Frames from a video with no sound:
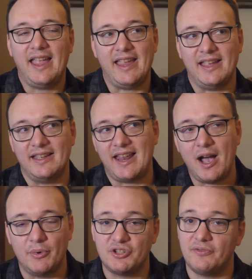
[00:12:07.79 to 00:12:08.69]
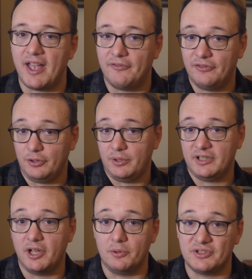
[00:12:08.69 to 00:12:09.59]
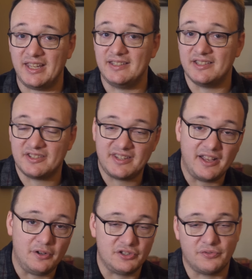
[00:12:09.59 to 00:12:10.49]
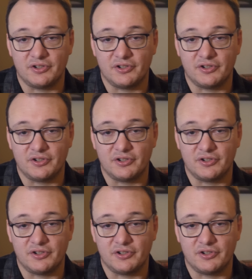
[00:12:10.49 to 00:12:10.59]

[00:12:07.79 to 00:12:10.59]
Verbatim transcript: and how much of that fluid goes into cells